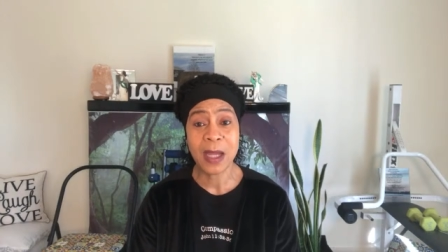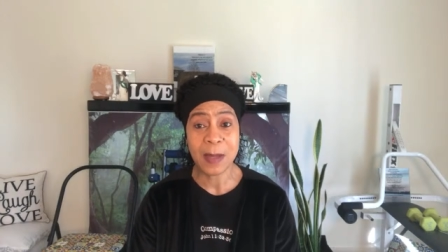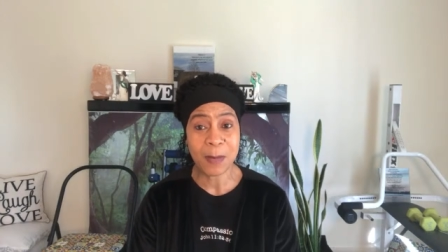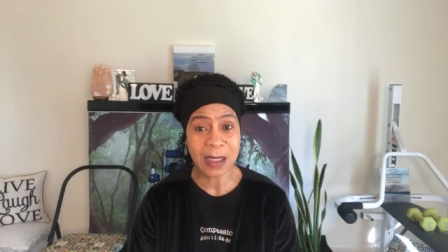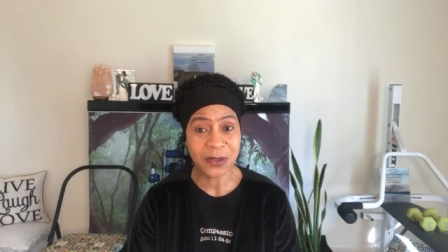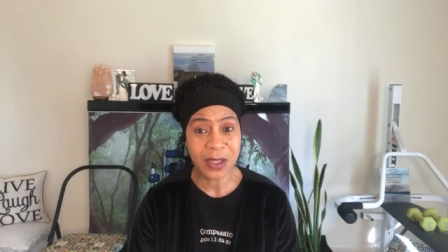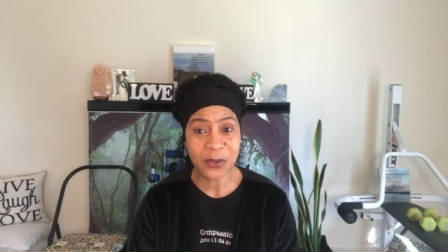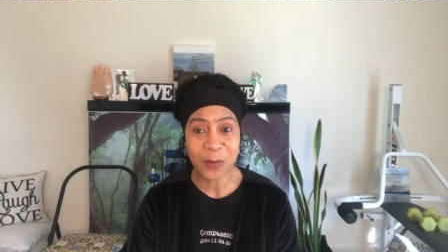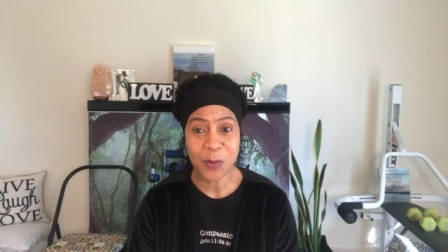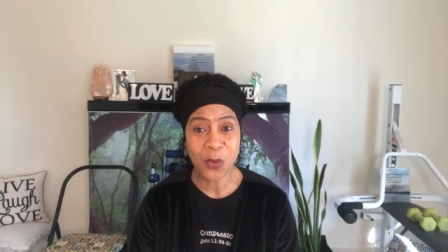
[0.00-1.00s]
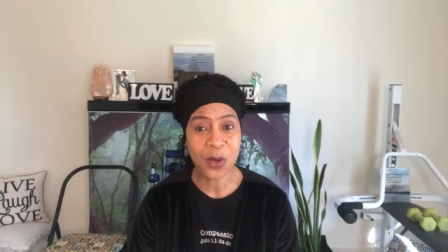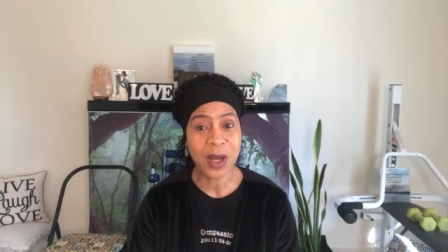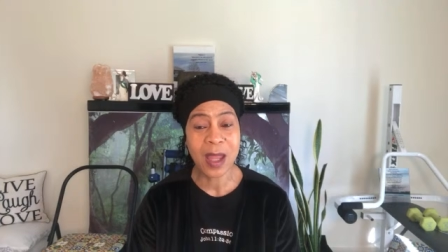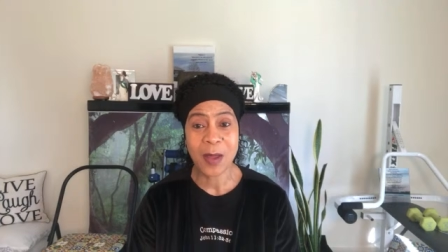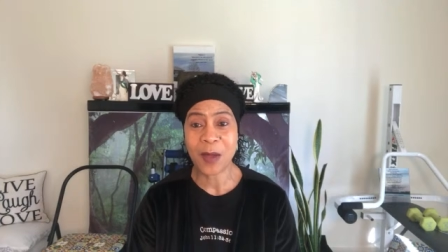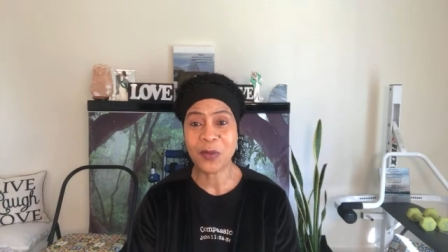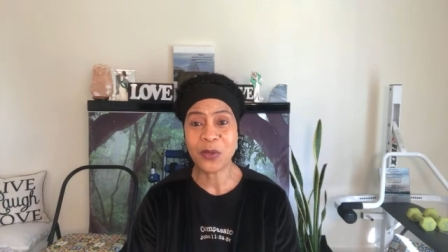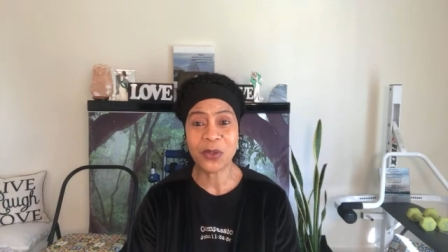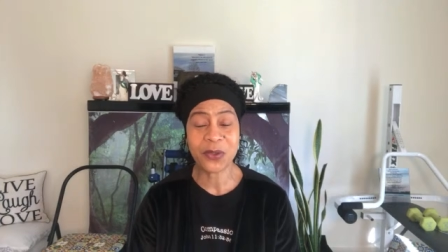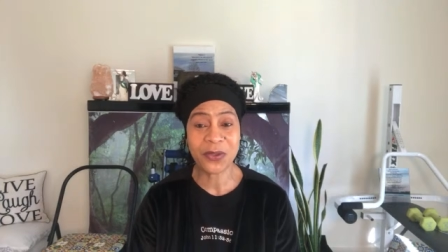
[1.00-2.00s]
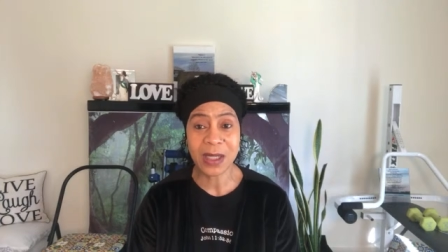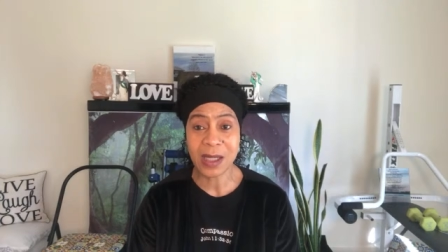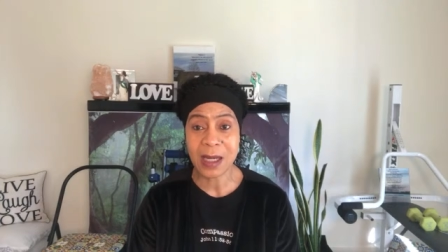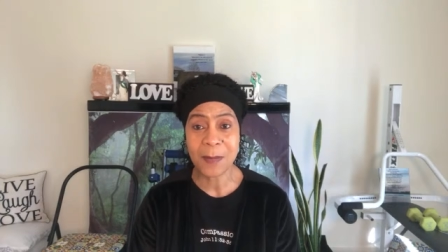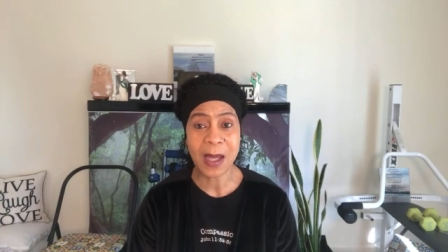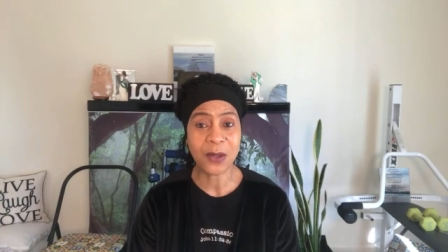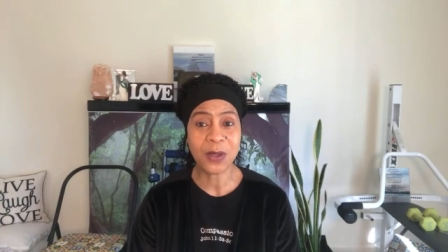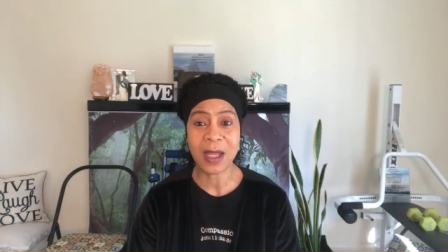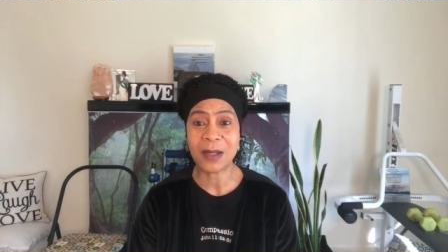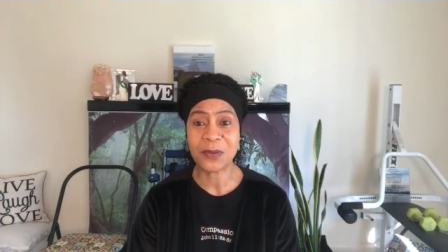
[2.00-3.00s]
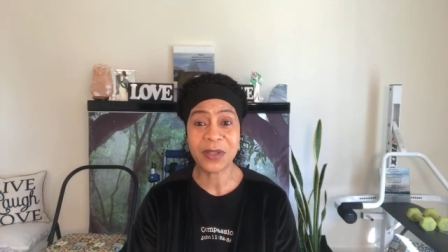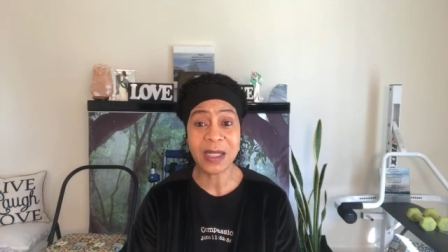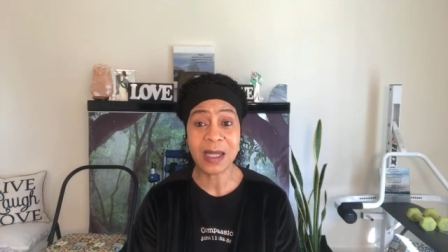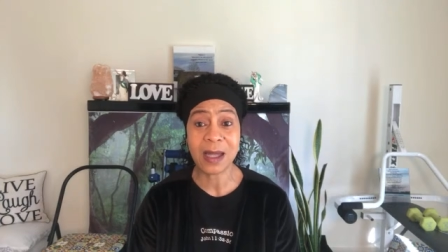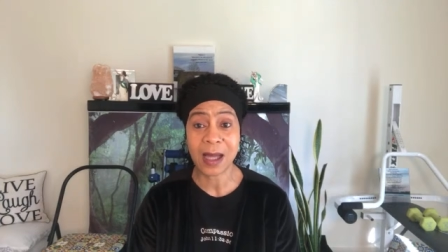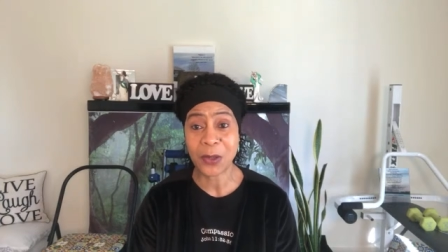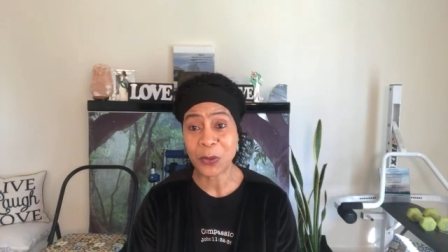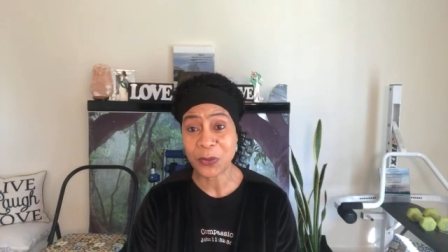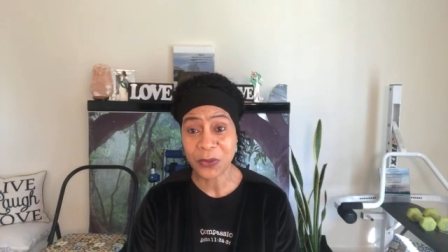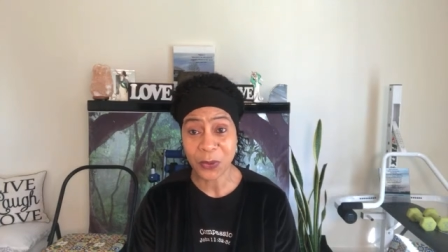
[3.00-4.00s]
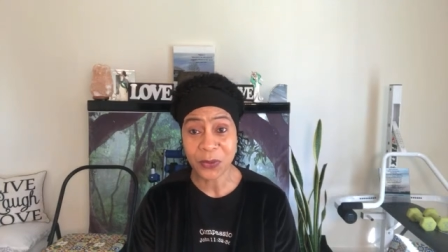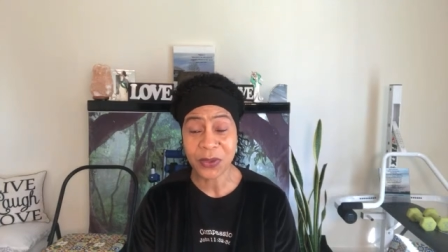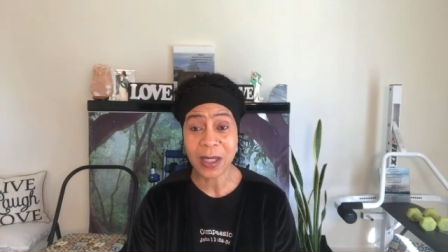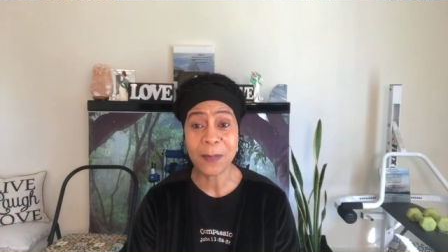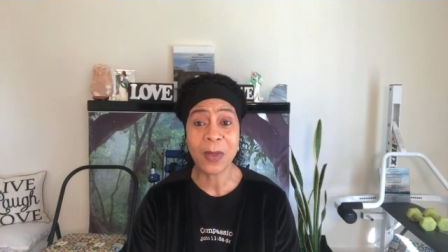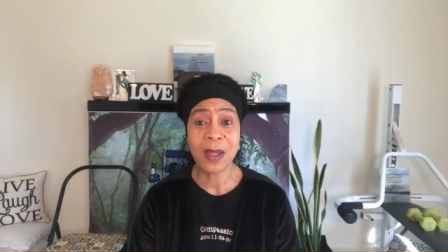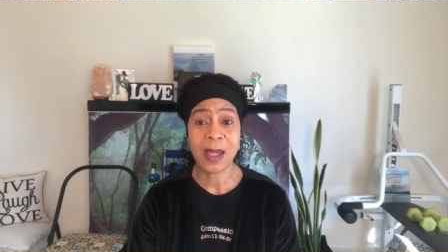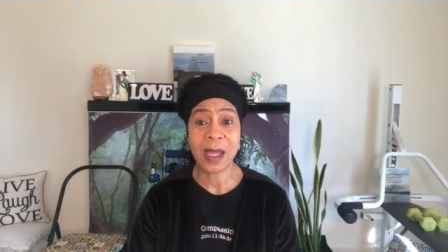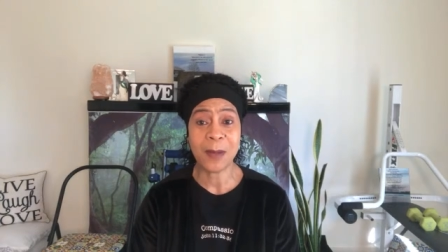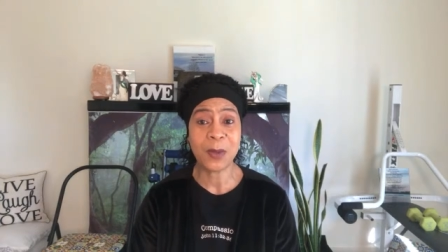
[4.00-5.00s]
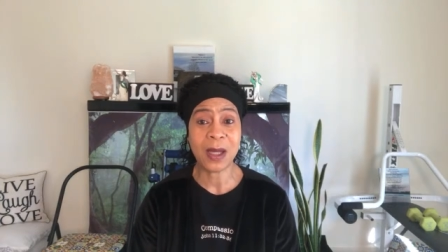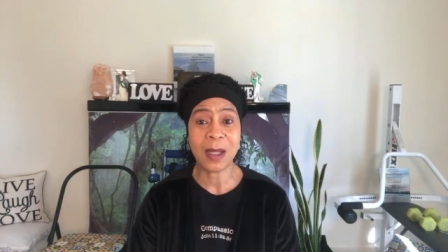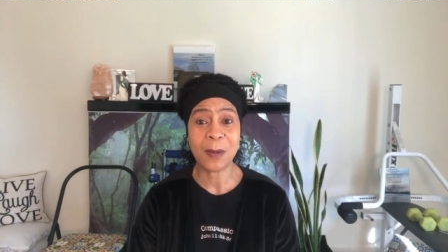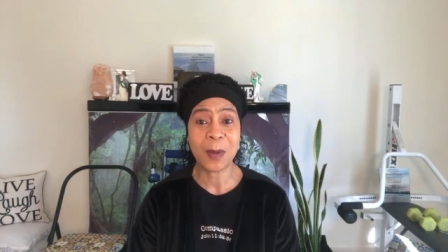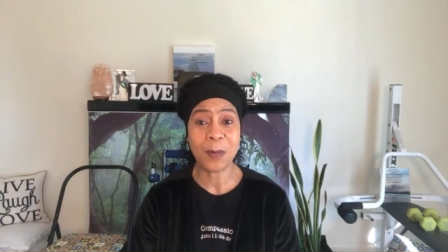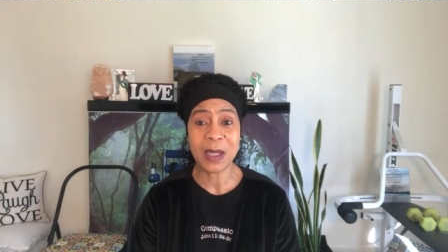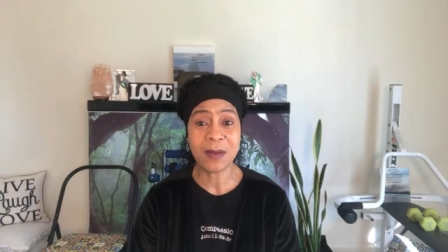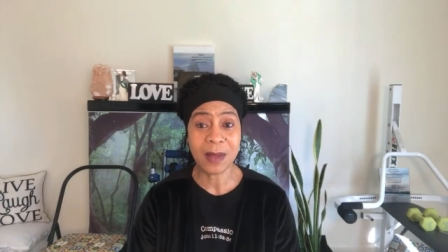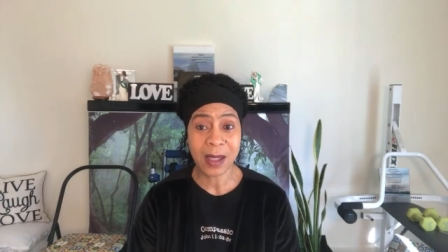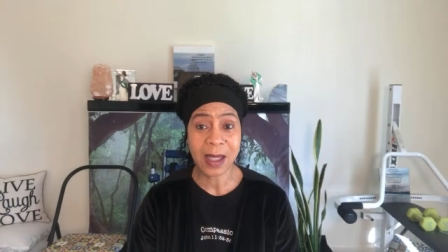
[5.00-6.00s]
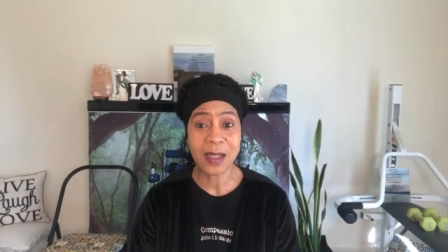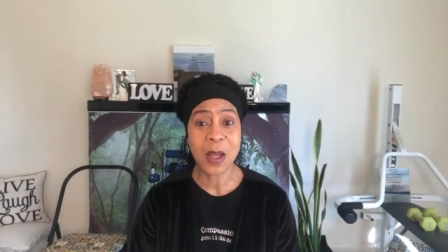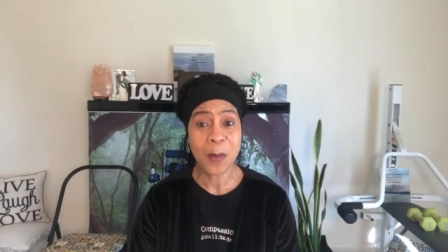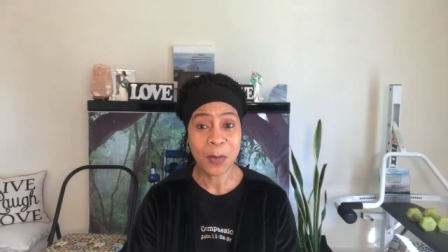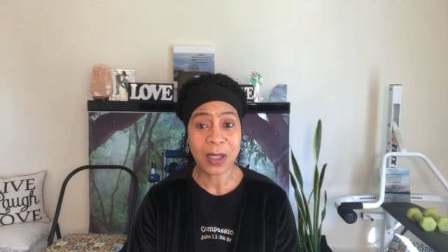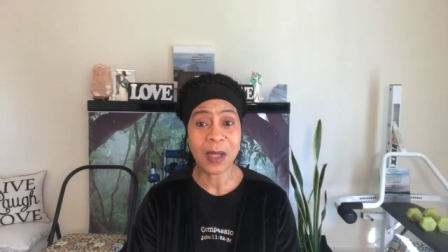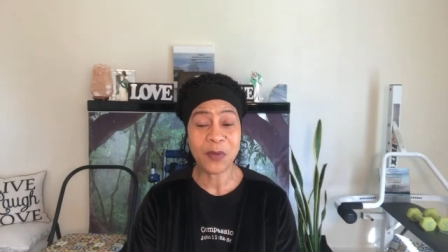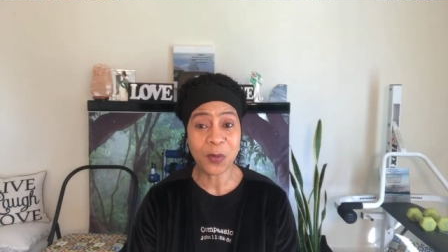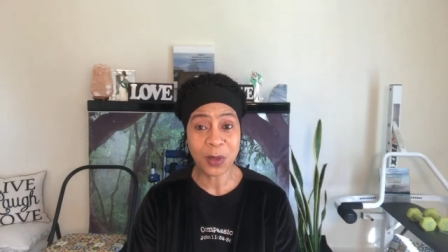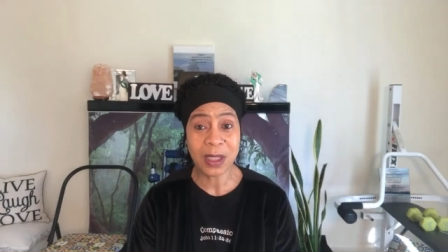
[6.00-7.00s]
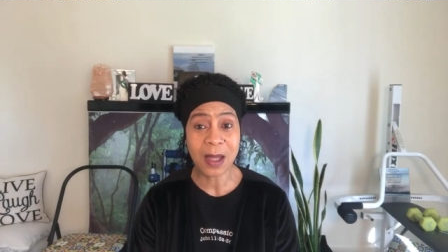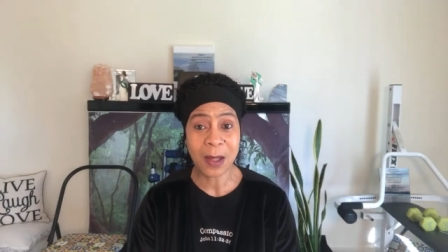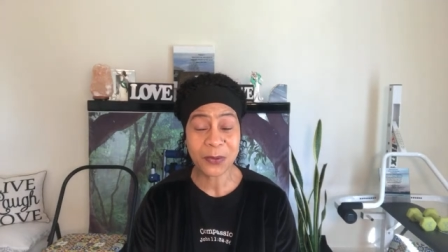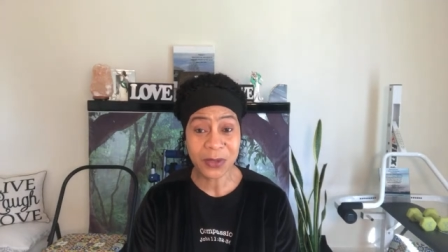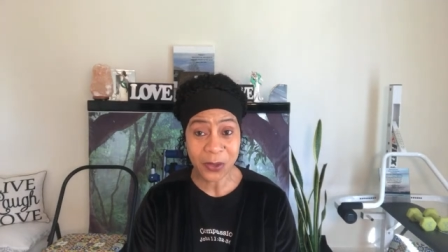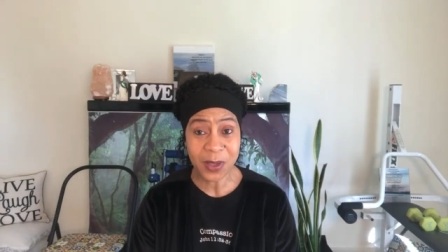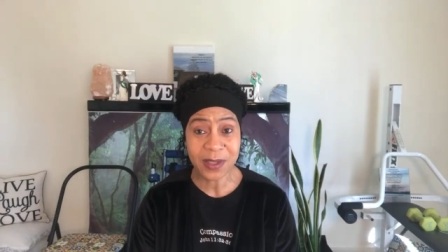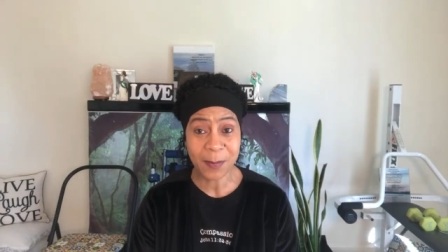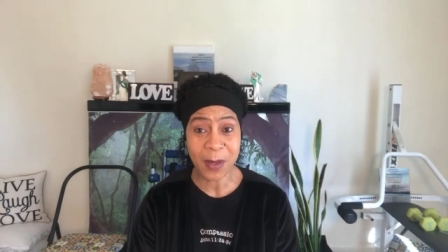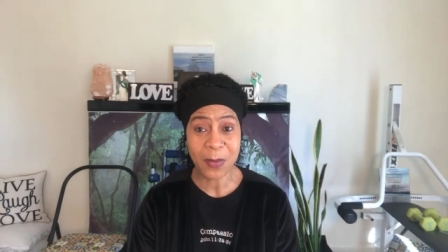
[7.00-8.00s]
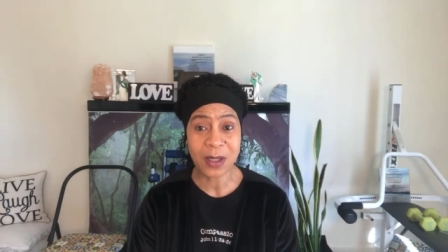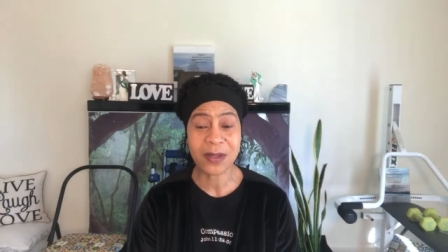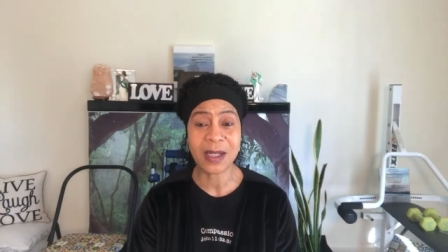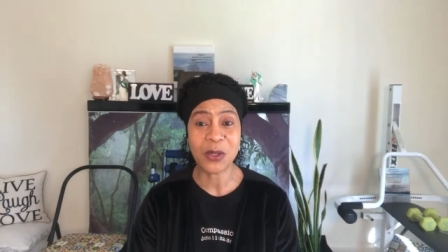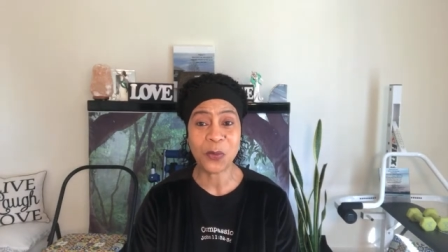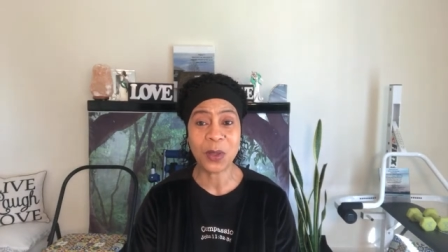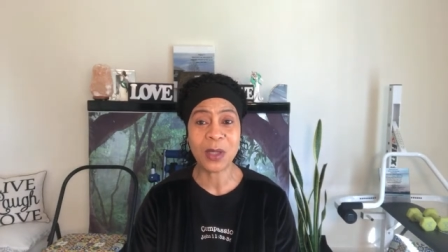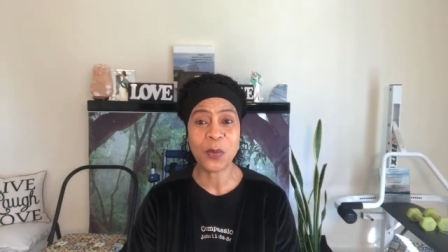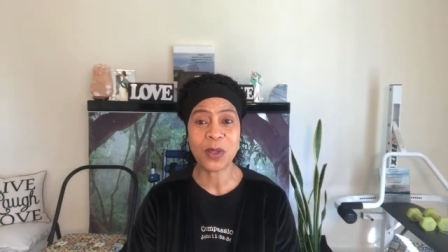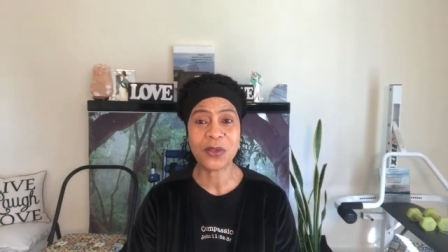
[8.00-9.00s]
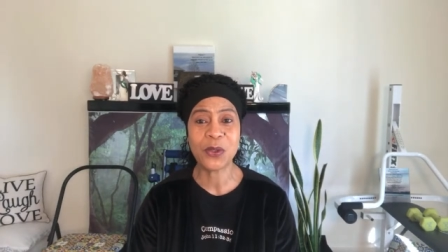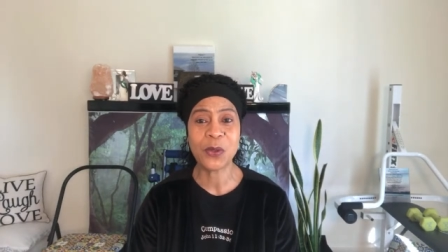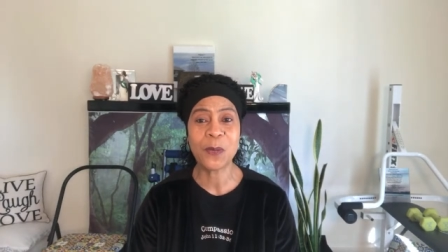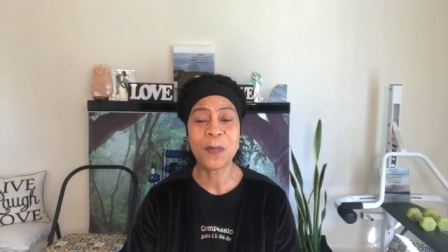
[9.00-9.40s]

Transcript: It might take some more of you just seeking out and searching and being led. But if you're really serious about this and you really want to